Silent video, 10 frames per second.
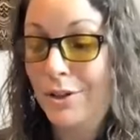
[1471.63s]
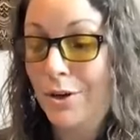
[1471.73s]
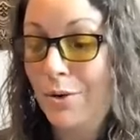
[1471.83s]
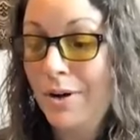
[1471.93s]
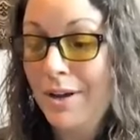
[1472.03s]

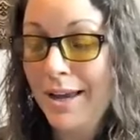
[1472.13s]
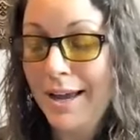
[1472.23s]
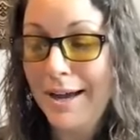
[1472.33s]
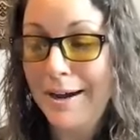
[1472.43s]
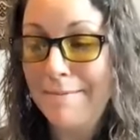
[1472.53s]
So
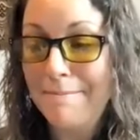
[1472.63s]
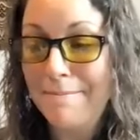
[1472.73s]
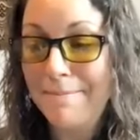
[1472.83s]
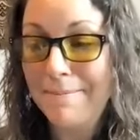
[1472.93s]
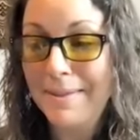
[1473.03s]

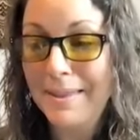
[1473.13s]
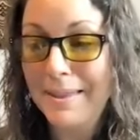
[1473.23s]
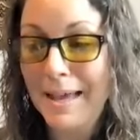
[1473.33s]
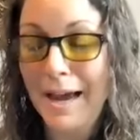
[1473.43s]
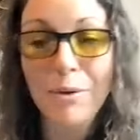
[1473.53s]
um,
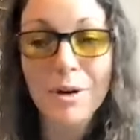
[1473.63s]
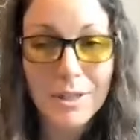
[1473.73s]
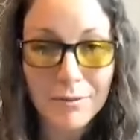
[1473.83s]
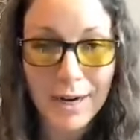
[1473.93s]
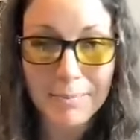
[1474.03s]
I want
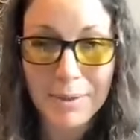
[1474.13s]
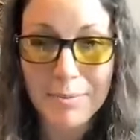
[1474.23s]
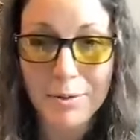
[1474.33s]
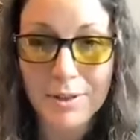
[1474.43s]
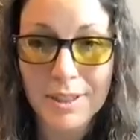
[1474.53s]
to invite
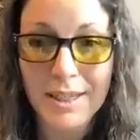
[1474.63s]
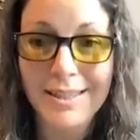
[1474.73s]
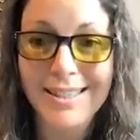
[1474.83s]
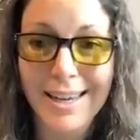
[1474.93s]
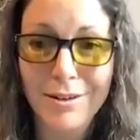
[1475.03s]
people to
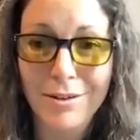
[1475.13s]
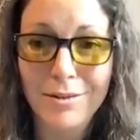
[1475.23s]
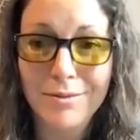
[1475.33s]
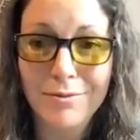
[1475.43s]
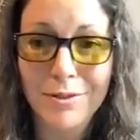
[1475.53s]
not
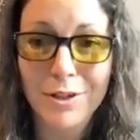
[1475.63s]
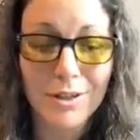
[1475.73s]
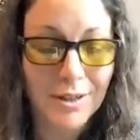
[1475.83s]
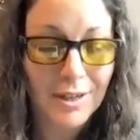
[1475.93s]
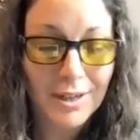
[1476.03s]
settle
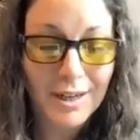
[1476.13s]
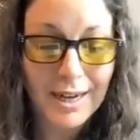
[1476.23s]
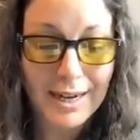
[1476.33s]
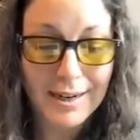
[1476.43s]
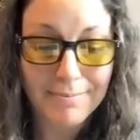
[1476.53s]
for
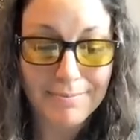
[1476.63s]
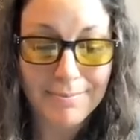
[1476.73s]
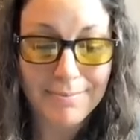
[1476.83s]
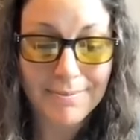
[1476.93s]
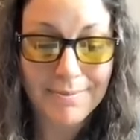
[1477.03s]

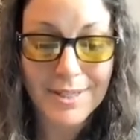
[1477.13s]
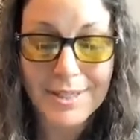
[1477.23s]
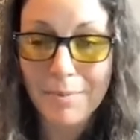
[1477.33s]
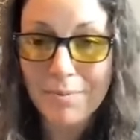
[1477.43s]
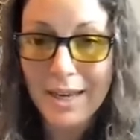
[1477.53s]
um,
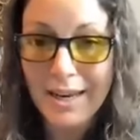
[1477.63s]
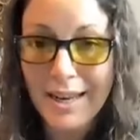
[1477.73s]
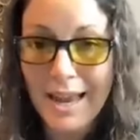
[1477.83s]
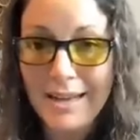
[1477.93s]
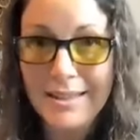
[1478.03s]

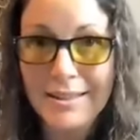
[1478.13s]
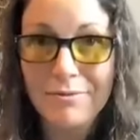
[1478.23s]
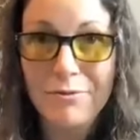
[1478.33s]
something that